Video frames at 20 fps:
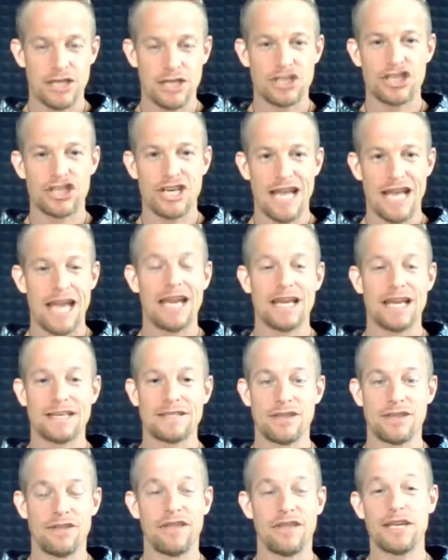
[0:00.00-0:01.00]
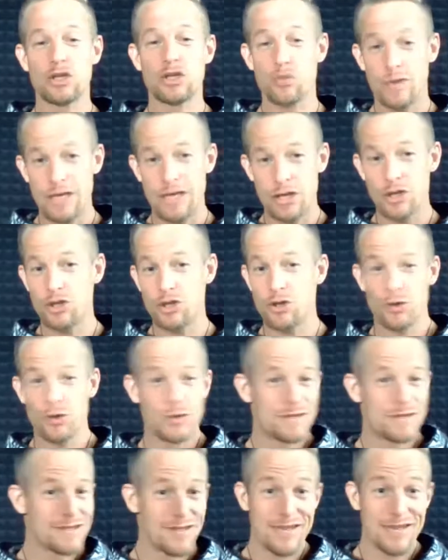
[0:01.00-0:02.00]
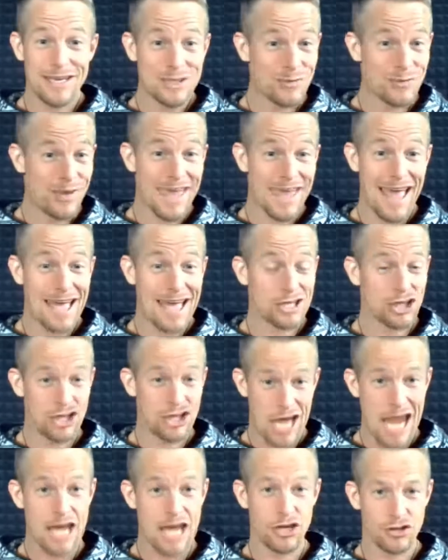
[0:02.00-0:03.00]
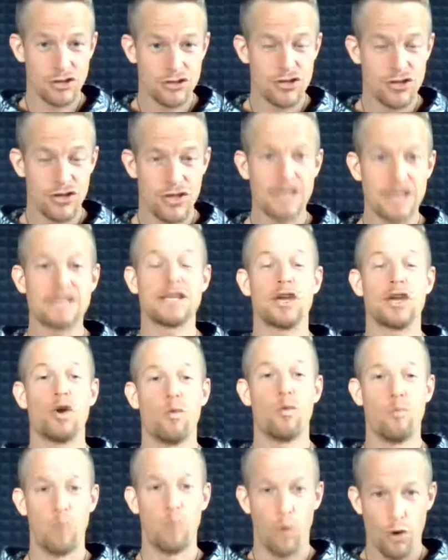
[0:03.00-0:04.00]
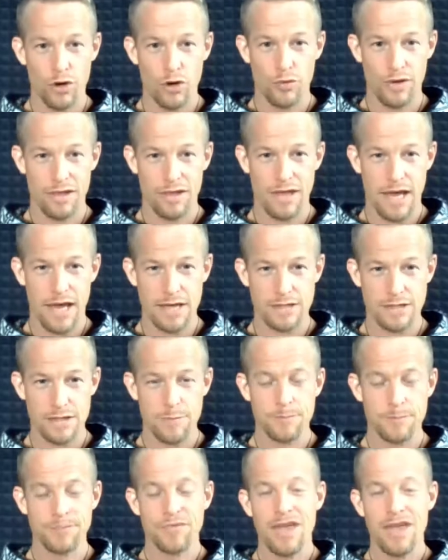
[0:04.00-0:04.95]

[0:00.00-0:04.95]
the genetics, the things we didn't choose, the things we can't change, the things that you're born with, yes?